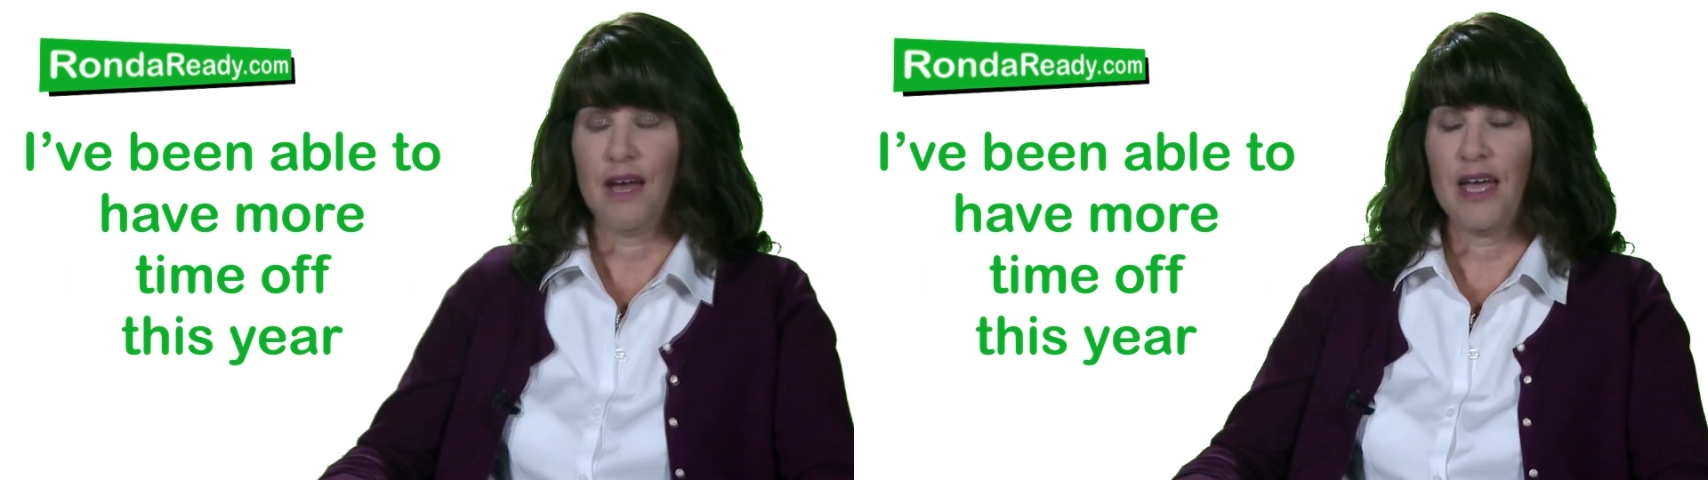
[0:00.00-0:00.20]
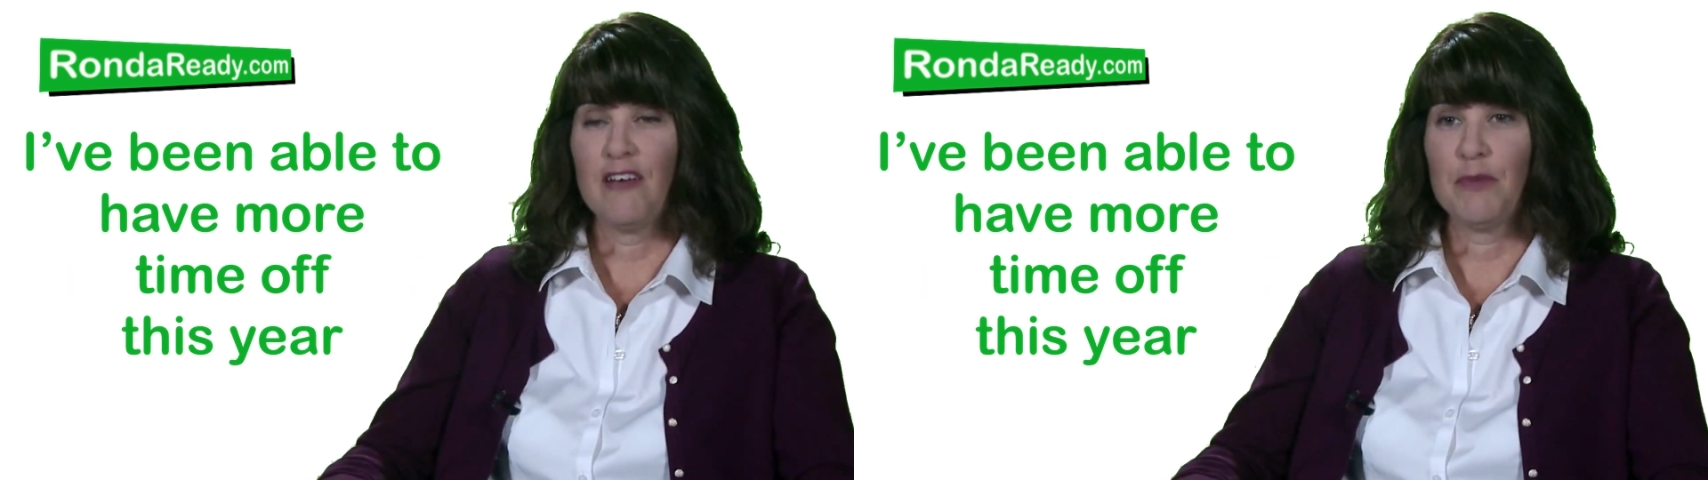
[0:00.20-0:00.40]

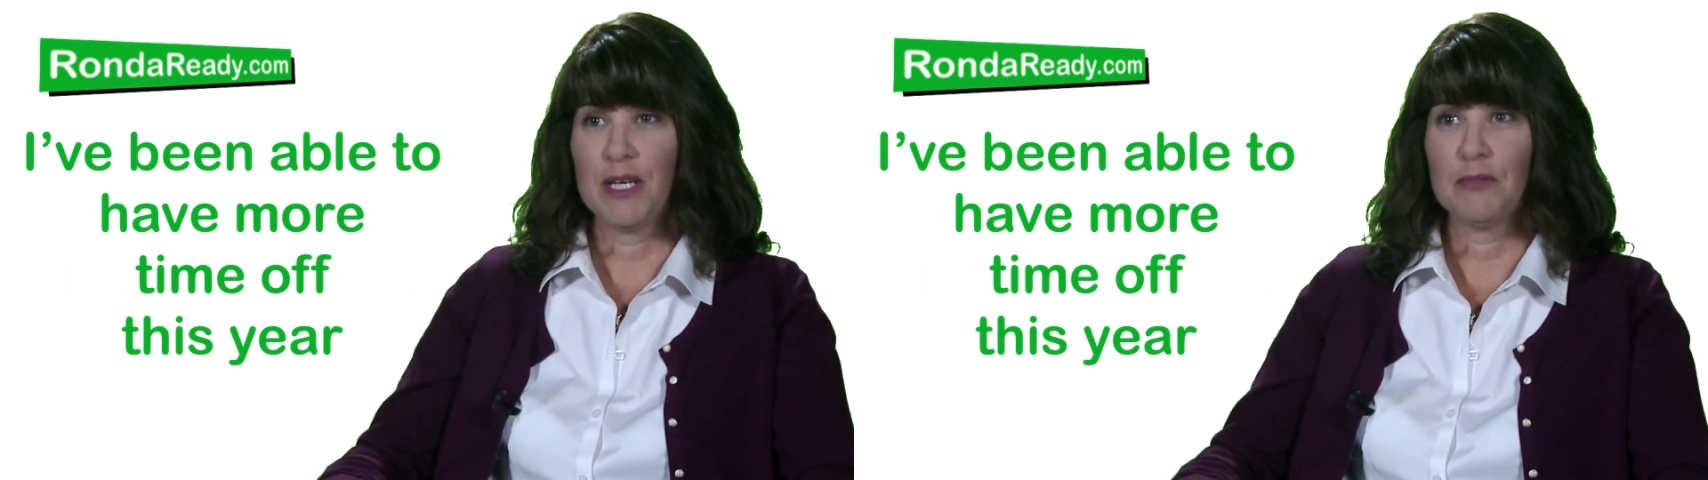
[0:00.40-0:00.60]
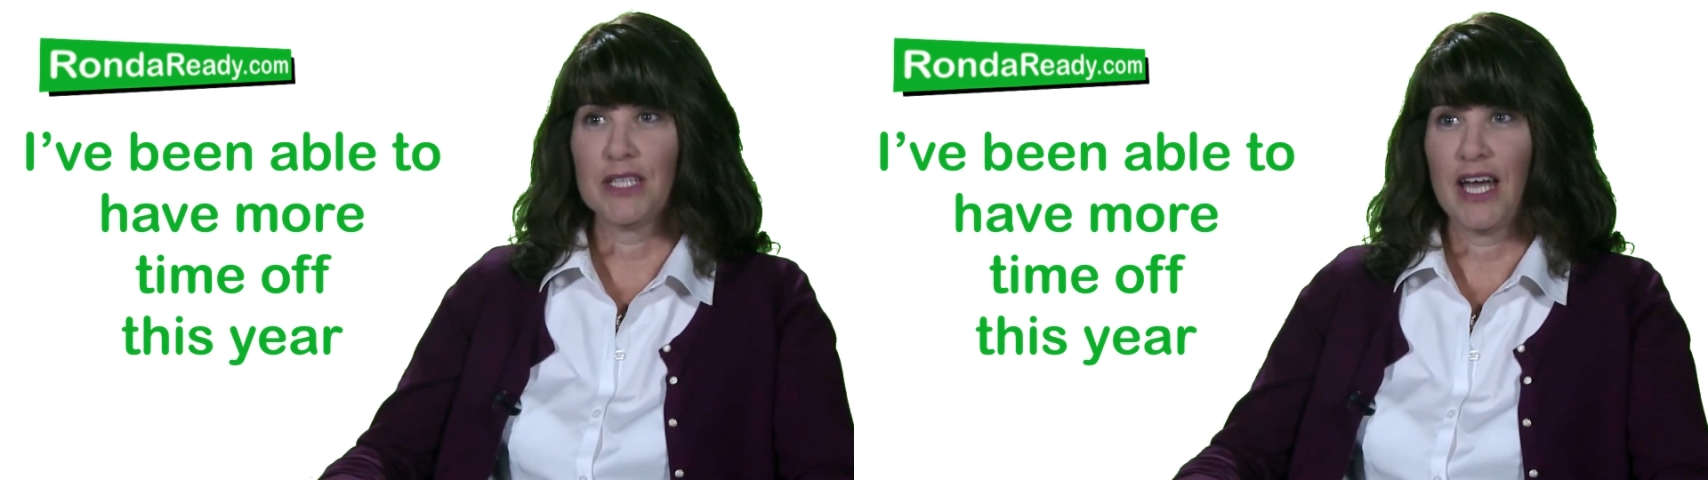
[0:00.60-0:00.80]
I have
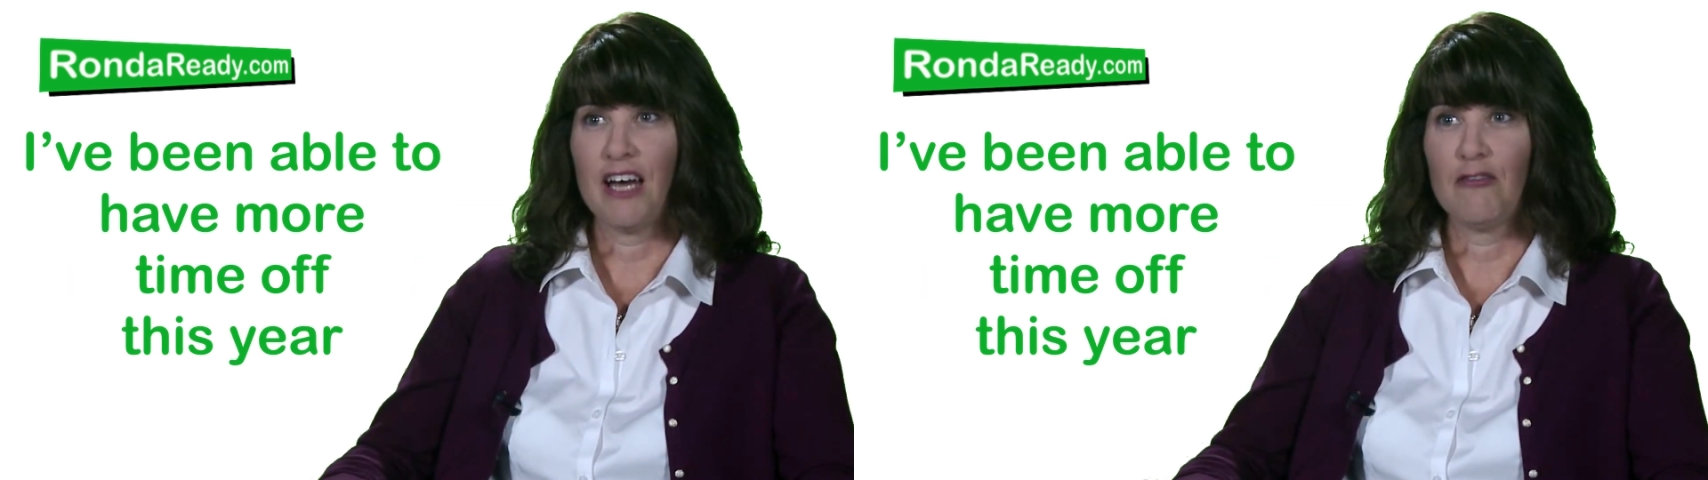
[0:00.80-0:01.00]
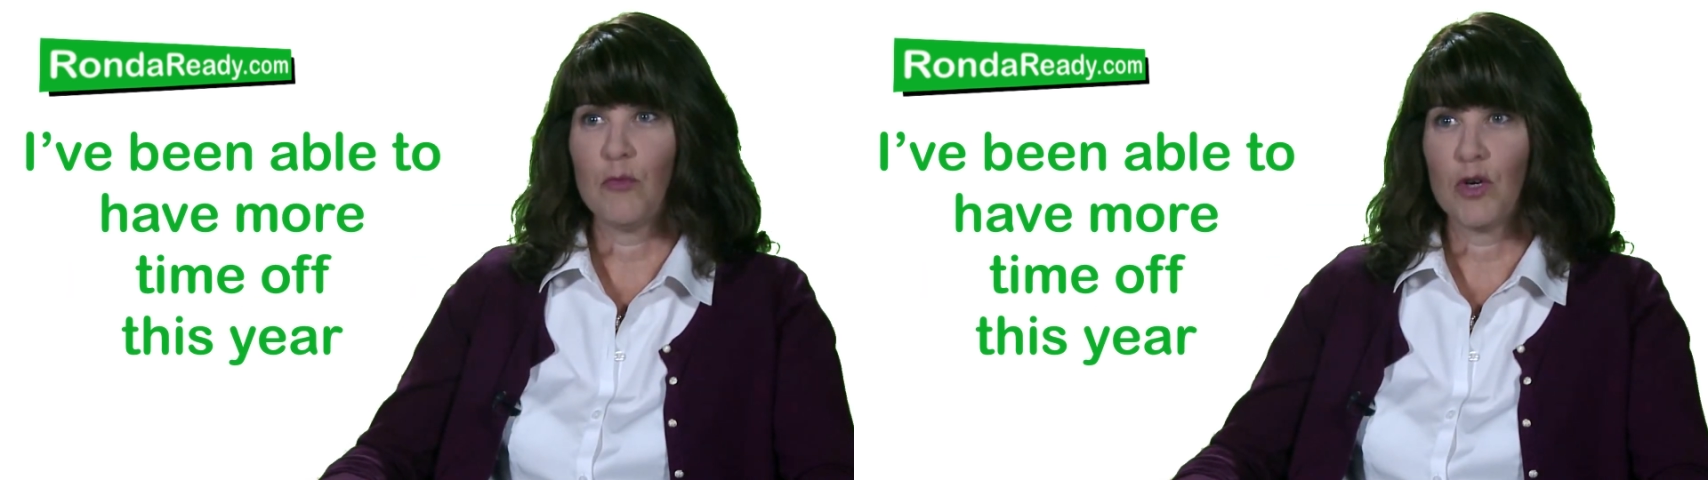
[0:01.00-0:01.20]
been able to
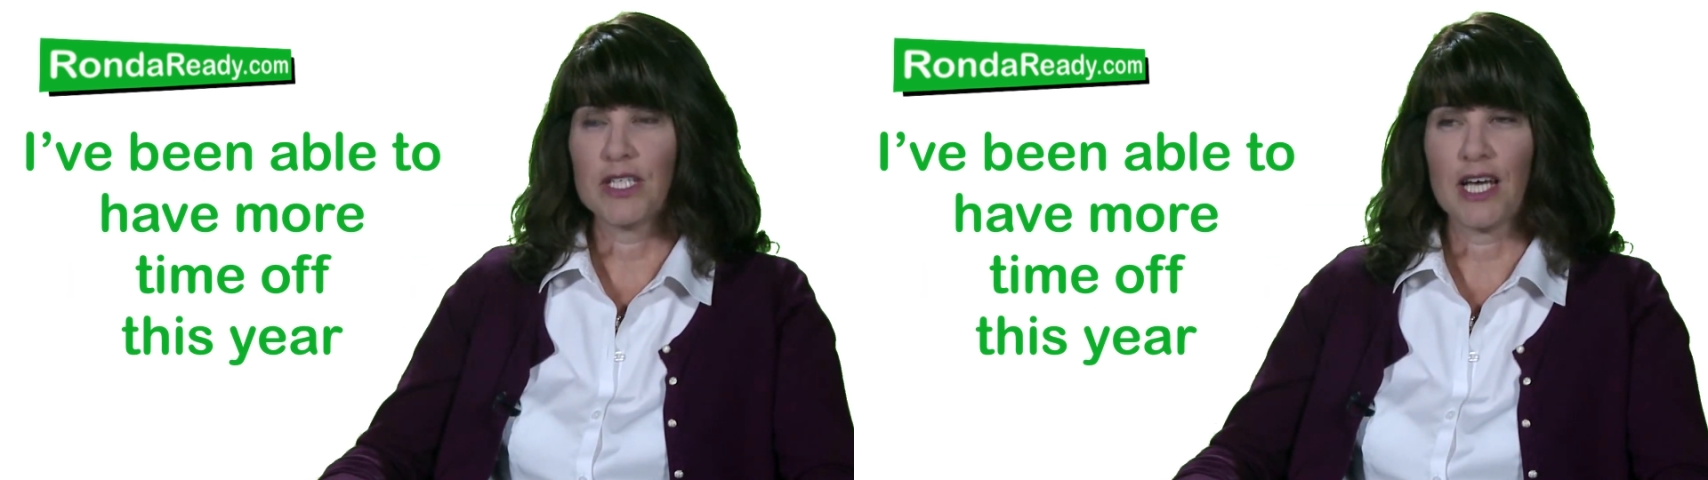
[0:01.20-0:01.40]
have more